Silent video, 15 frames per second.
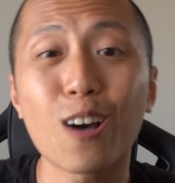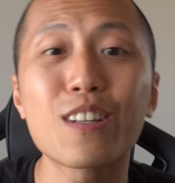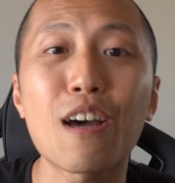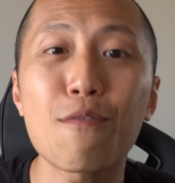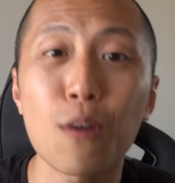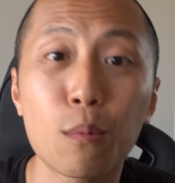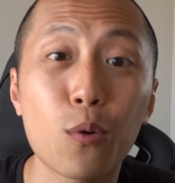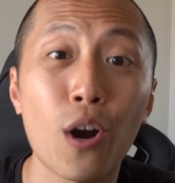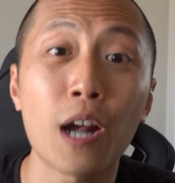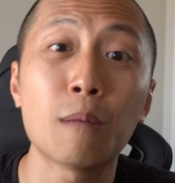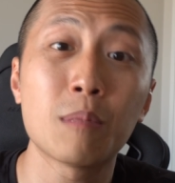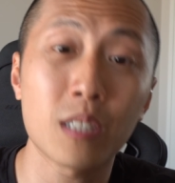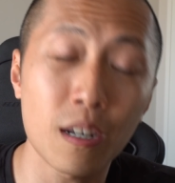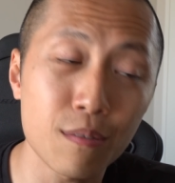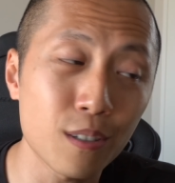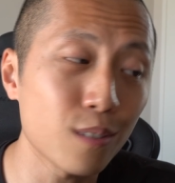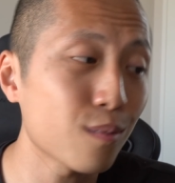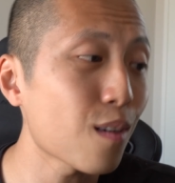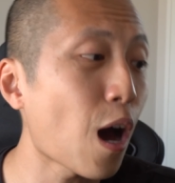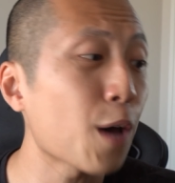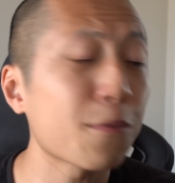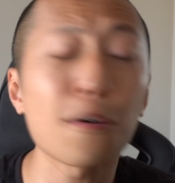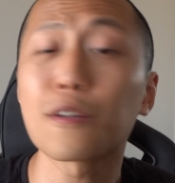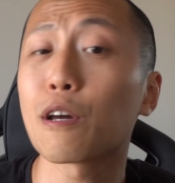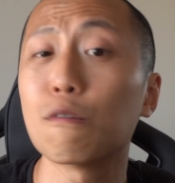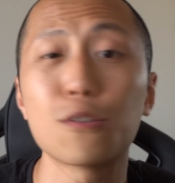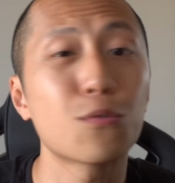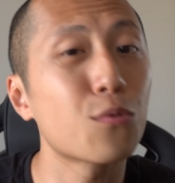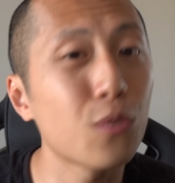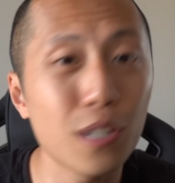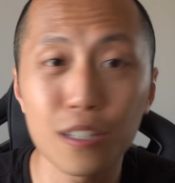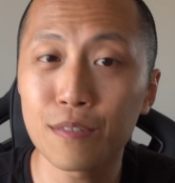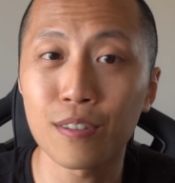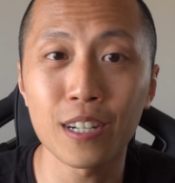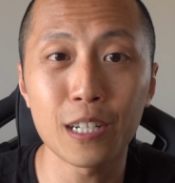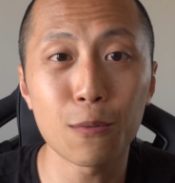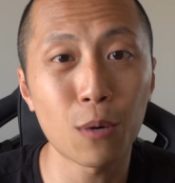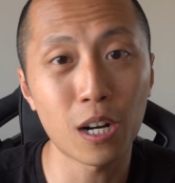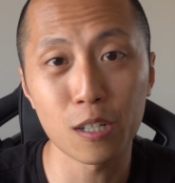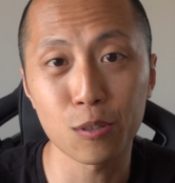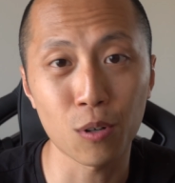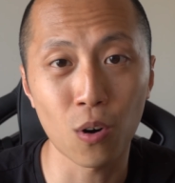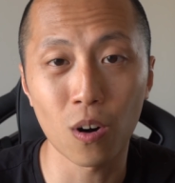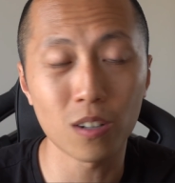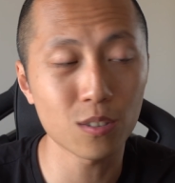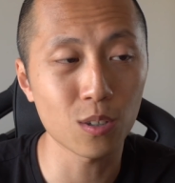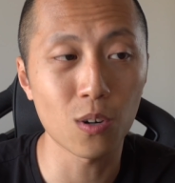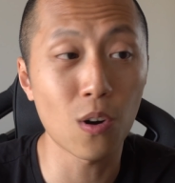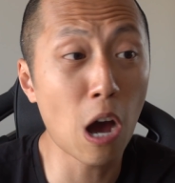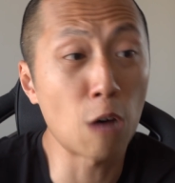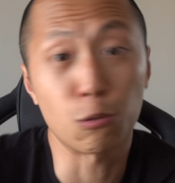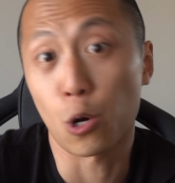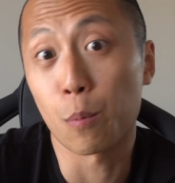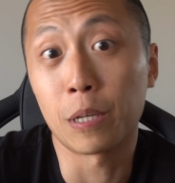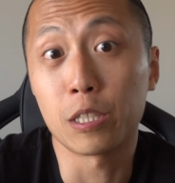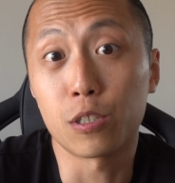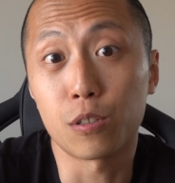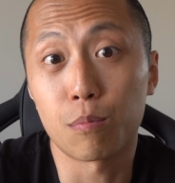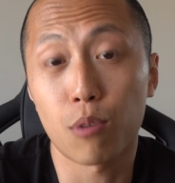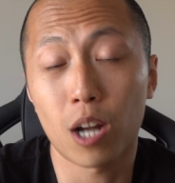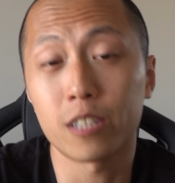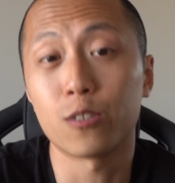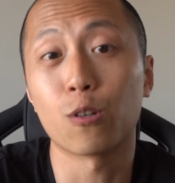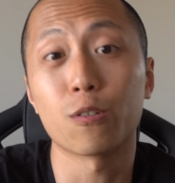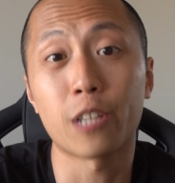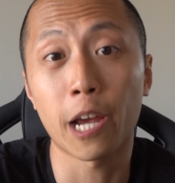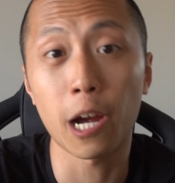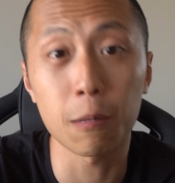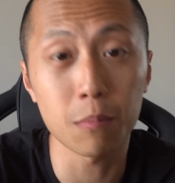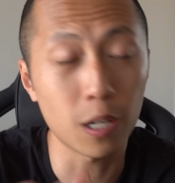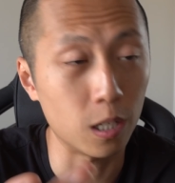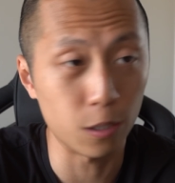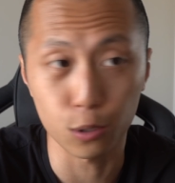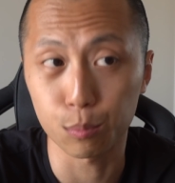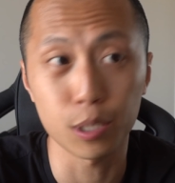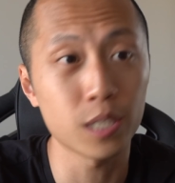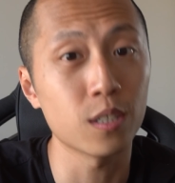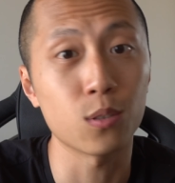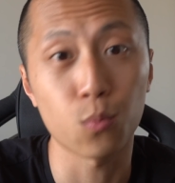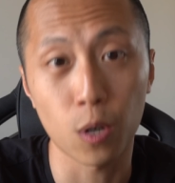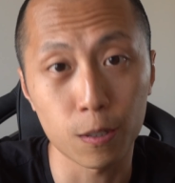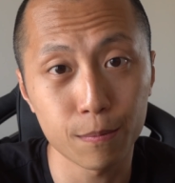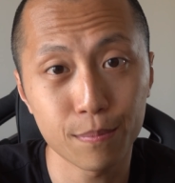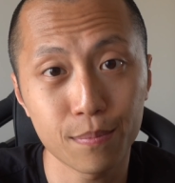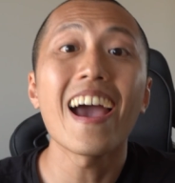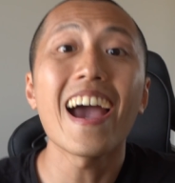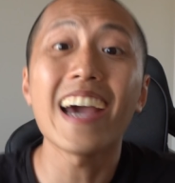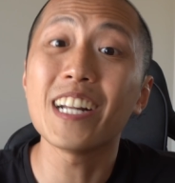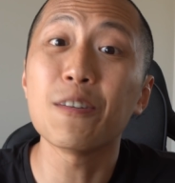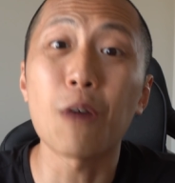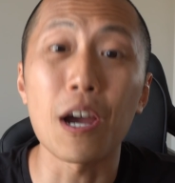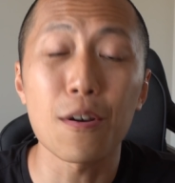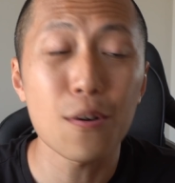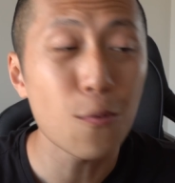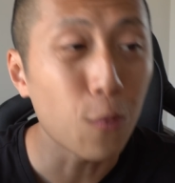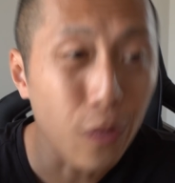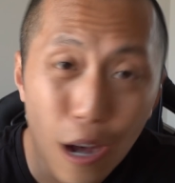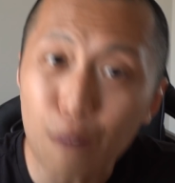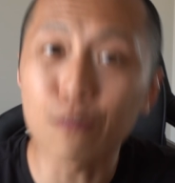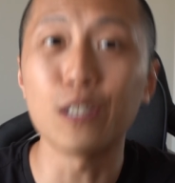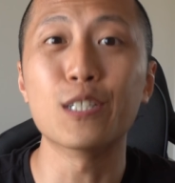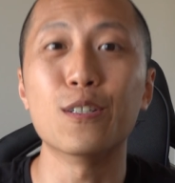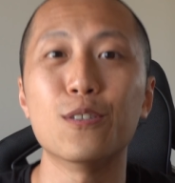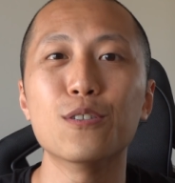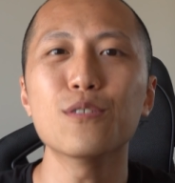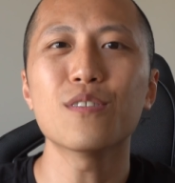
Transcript: got that from Graham Stephan. I thought that was really funny when I saw it, so I was hoping to brighten your day up a little bit as well. Anyway, without further ado,